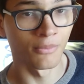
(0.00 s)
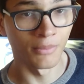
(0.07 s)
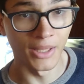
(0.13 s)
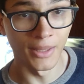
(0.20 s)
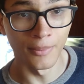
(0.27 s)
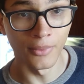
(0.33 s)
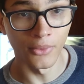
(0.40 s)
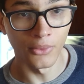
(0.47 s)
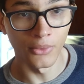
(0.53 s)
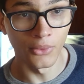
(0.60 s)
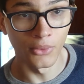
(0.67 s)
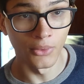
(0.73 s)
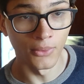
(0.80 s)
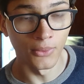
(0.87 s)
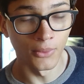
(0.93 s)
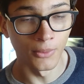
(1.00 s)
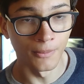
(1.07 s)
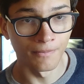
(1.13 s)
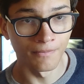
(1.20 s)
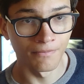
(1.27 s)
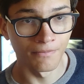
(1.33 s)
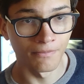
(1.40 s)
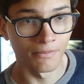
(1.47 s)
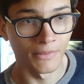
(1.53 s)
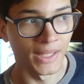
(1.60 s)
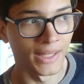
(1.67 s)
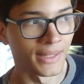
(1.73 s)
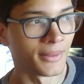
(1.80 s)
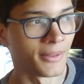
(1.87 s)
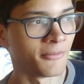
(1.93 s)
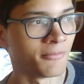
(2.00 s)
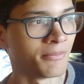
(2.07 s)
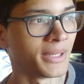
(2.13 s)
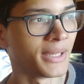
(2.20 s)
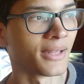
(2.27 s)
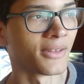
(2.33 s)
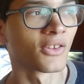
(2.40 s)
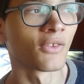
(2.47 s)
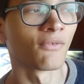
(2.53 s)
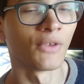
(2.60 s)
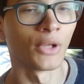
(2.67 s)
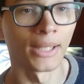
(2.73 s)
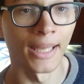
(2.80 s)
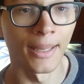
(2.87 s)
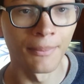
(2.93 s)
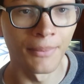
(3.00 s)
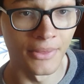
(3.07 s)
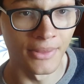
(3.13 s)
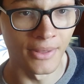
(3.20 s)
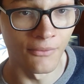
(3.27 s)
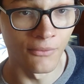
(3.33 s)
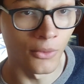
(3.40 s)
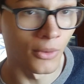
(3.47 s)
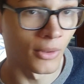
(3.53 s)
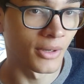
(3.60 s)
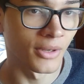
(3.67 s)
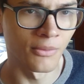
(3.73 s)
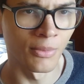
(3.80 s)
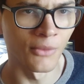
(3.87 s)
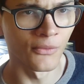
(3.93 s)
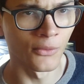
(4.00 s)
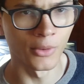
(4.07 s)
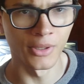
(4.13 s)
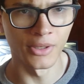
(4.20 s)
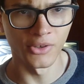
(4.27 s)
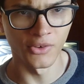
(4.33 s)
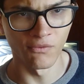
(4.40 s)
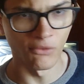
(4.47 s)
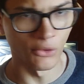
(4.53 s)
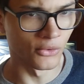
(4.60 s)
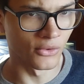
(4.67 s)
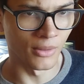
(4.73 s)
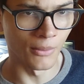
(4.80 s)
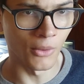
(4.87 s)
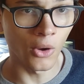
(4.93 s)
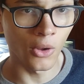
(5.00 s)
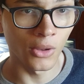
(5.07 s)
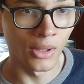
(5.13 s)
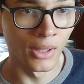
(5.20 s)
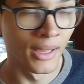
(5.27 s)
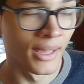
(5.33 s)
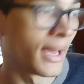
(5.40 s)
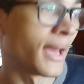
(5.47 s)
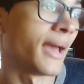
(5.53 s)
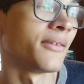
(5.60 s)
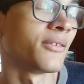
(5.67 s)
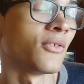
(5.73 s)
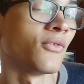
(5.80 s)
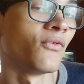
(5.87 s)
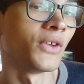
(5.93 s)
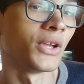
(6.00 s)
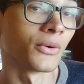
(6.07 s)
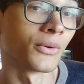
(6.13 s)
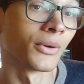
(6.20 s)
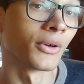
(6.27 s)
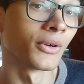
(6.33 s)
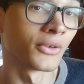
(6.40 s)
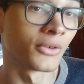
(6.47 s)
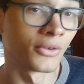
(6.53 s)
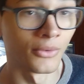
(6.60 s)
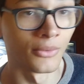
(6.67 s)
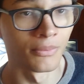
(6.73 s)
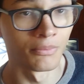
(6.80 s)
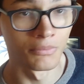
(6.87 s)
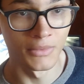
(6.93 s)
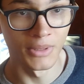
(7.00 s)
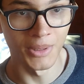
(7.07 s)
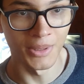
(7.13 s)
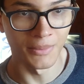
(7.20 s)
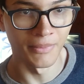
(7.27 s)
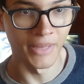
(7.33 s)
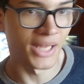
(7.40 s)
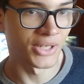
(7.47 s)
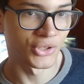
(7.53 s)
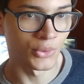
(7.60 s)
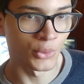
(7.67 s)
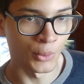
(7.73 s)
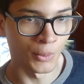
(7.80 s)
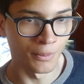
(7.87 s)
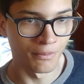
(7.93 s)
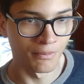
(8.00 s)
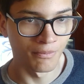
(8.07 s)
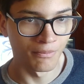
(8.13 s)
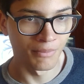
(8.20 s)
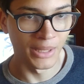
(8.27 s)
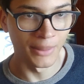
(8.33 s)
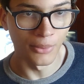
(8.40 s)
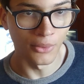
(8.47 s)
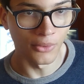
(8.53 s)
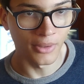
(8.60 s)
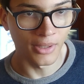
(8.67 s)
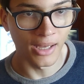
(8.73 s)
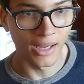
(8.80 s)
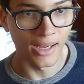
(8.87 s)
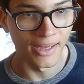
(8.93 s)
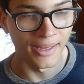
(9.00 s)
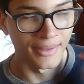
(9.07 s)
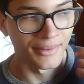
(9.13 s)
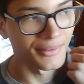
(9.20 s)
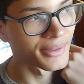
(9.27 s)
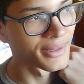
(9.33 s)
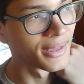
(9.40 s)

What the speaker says: people who he begins to feel empathy for, because before he just views them all as inferior to their magical people kind.